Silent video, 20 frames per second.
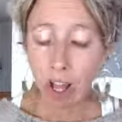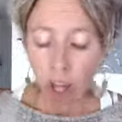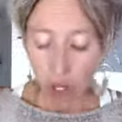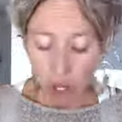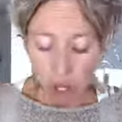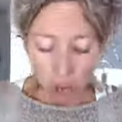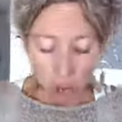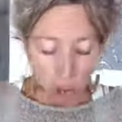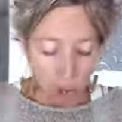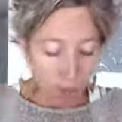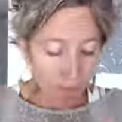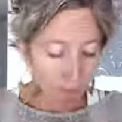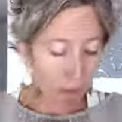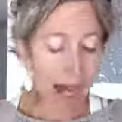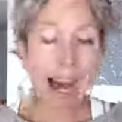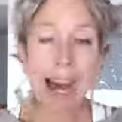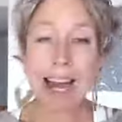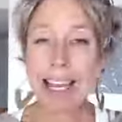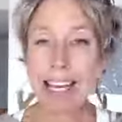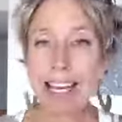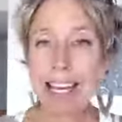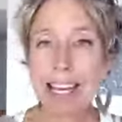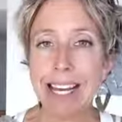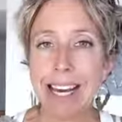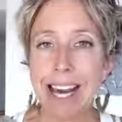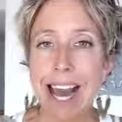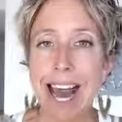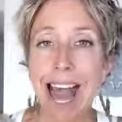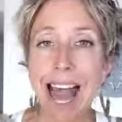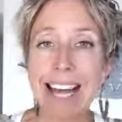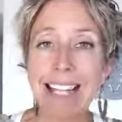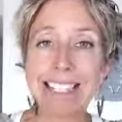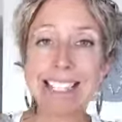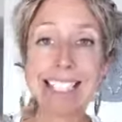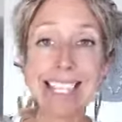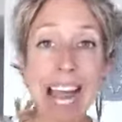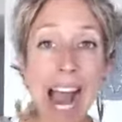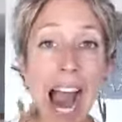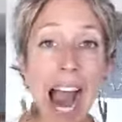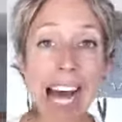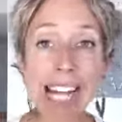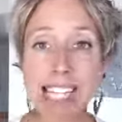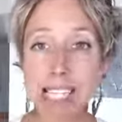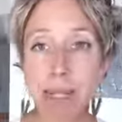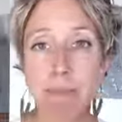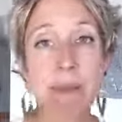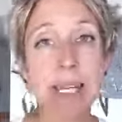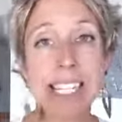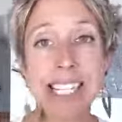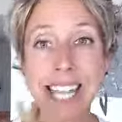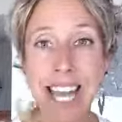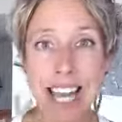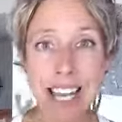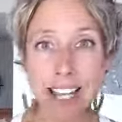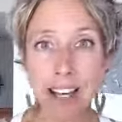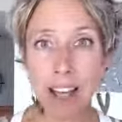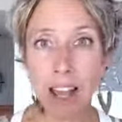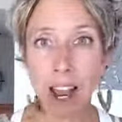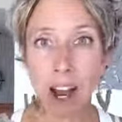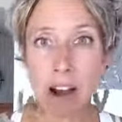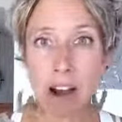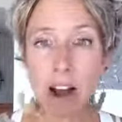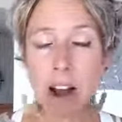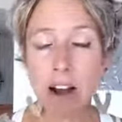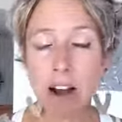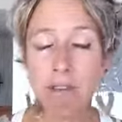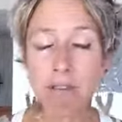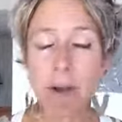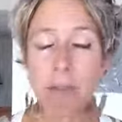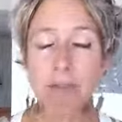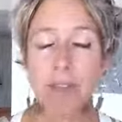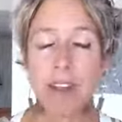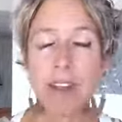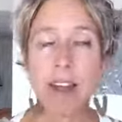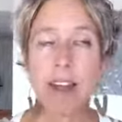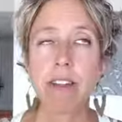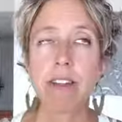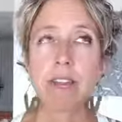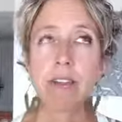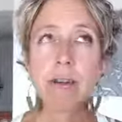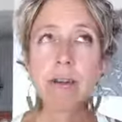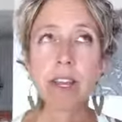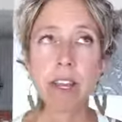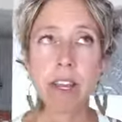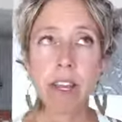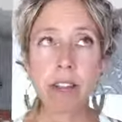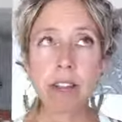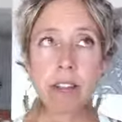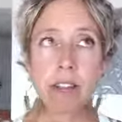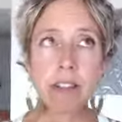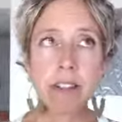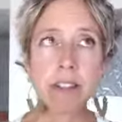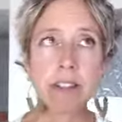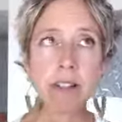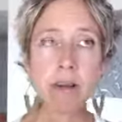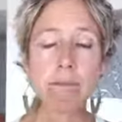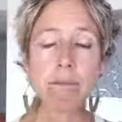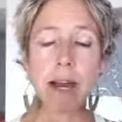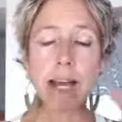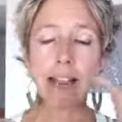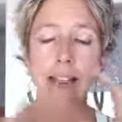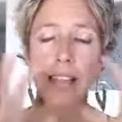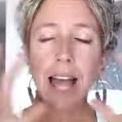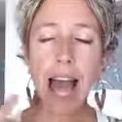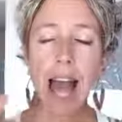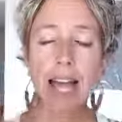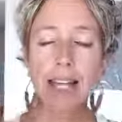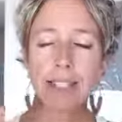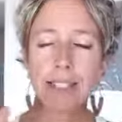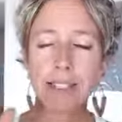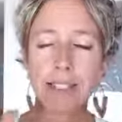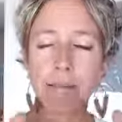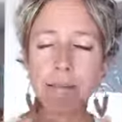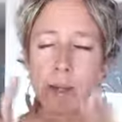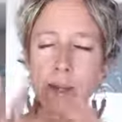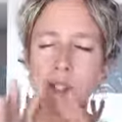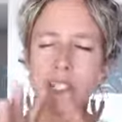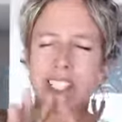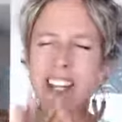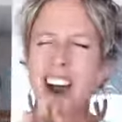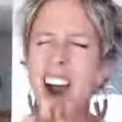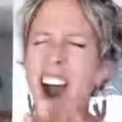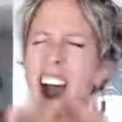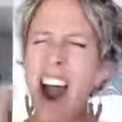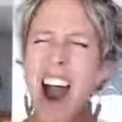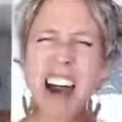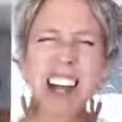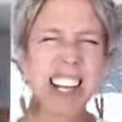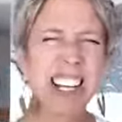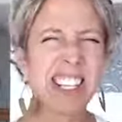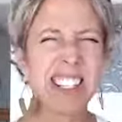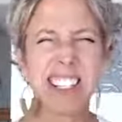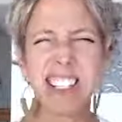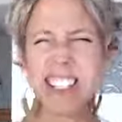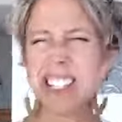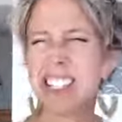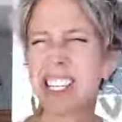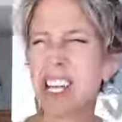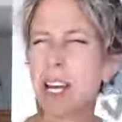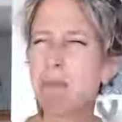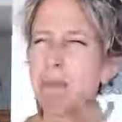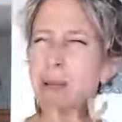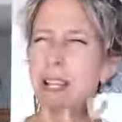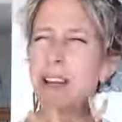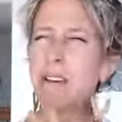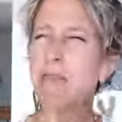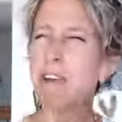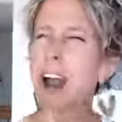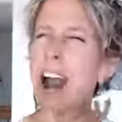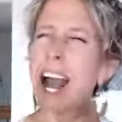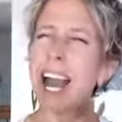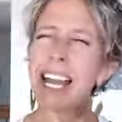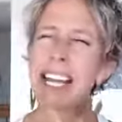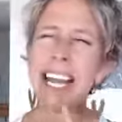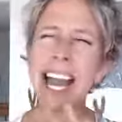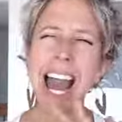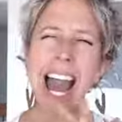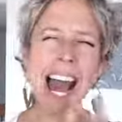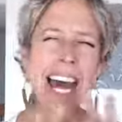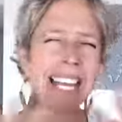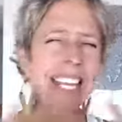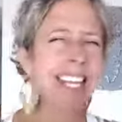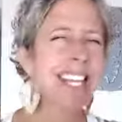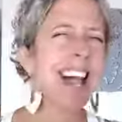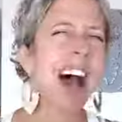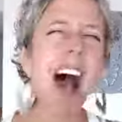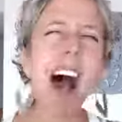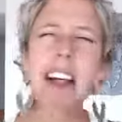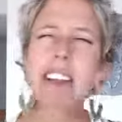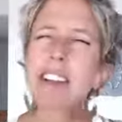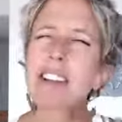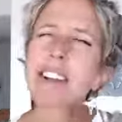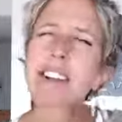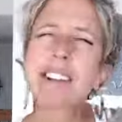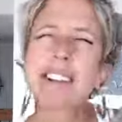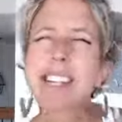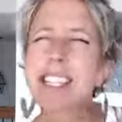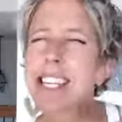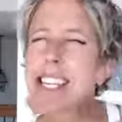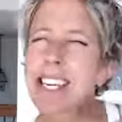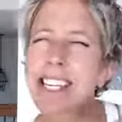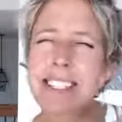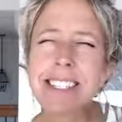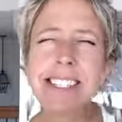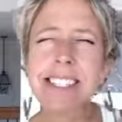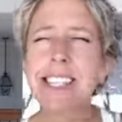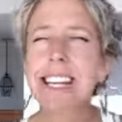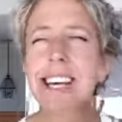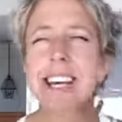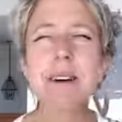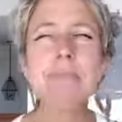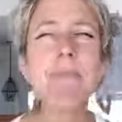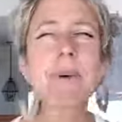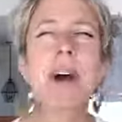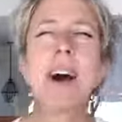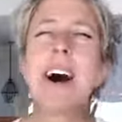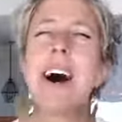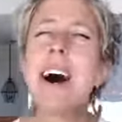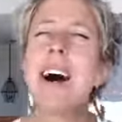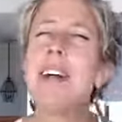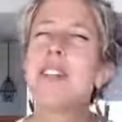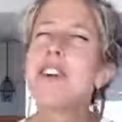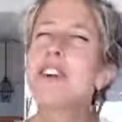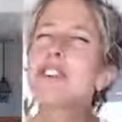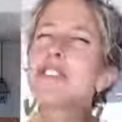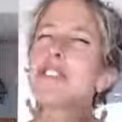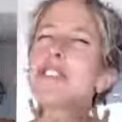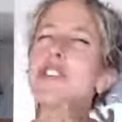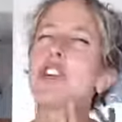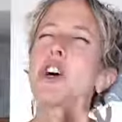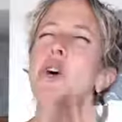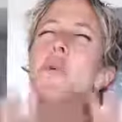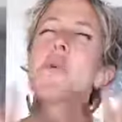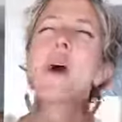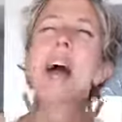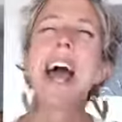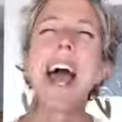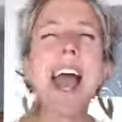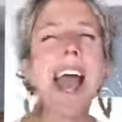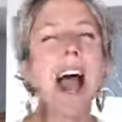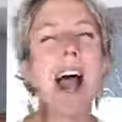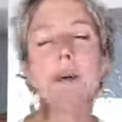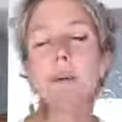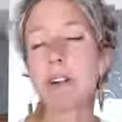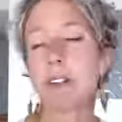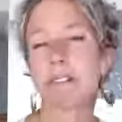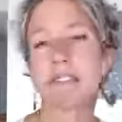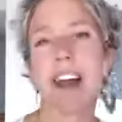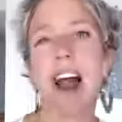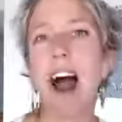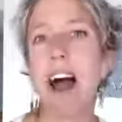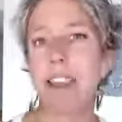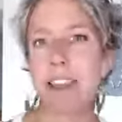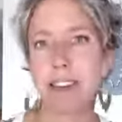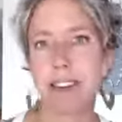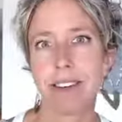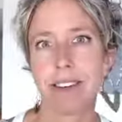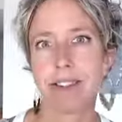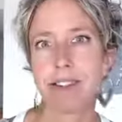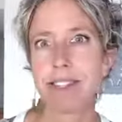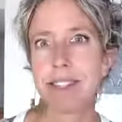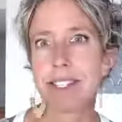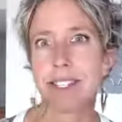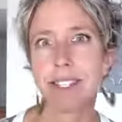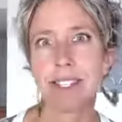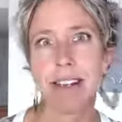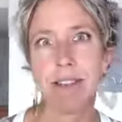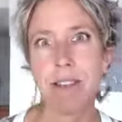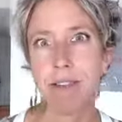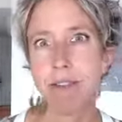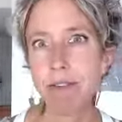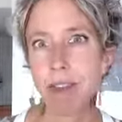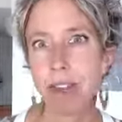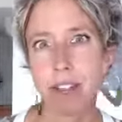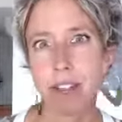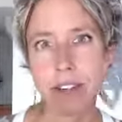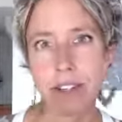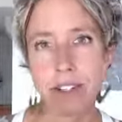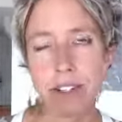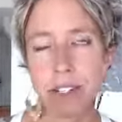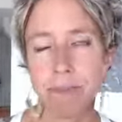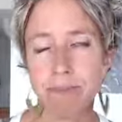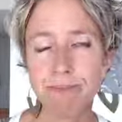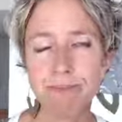Your body has got to be taken care of. So here's my last, most hottest tip. And if I had not learned this tip, there's no way I would have gotten to 7 figures.